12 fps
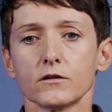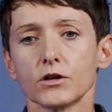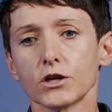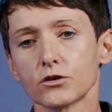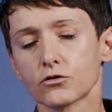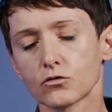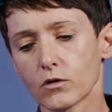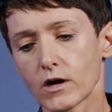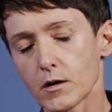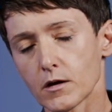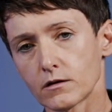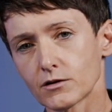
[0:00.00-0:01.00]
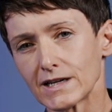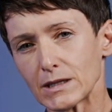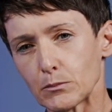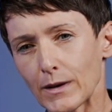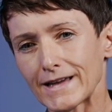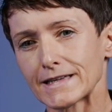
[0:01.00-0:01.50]
into a really
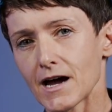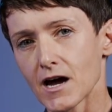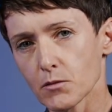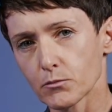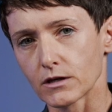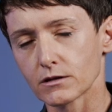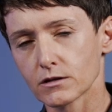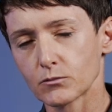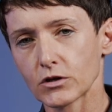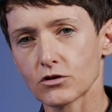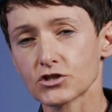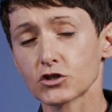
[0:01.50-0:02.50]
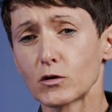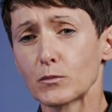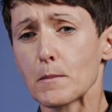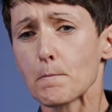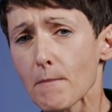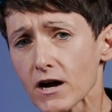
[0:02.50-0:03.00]
bad habit, because it will
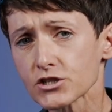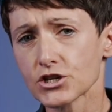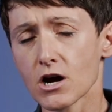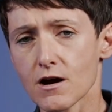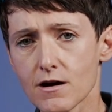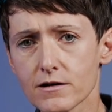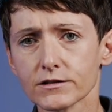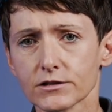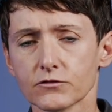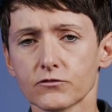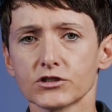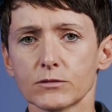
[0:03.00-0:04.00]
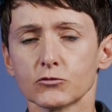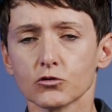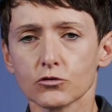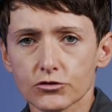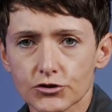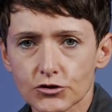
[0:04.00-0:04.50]
be much harder for them to
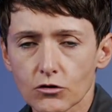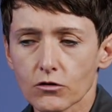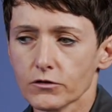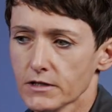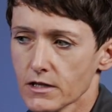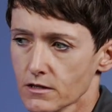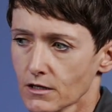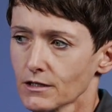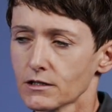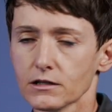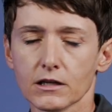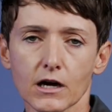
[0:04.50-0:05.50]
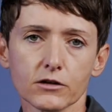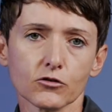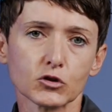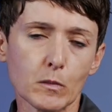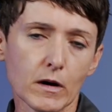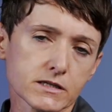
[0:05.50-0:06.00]
control the things that are
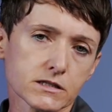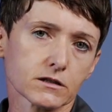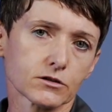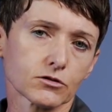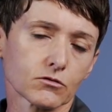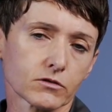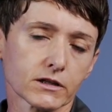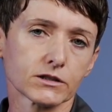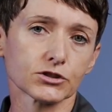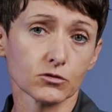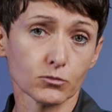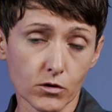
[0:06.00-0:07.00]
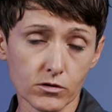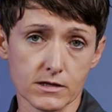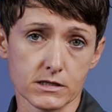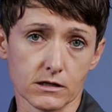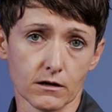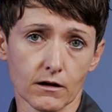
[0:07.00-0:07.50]
not mastered already, so
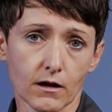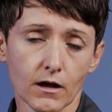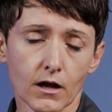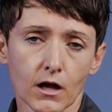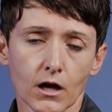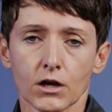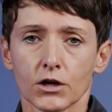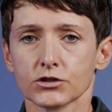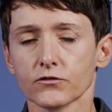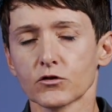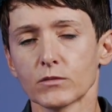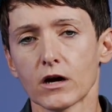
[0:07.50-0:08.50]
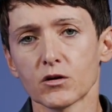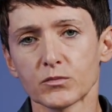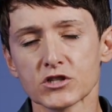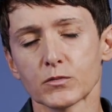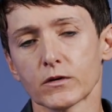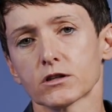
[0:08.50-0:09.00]
buoyancy. So from our
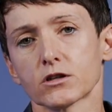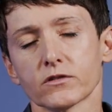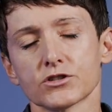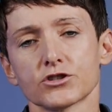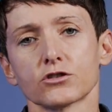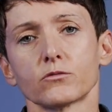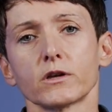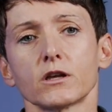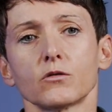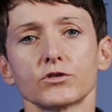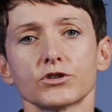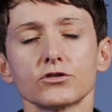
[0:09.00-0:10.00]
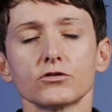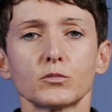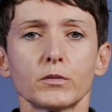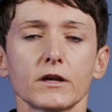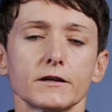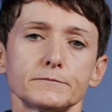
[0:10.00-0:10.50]
perspective as GUE, we should
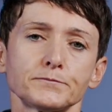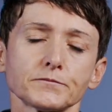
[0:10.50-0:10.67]
be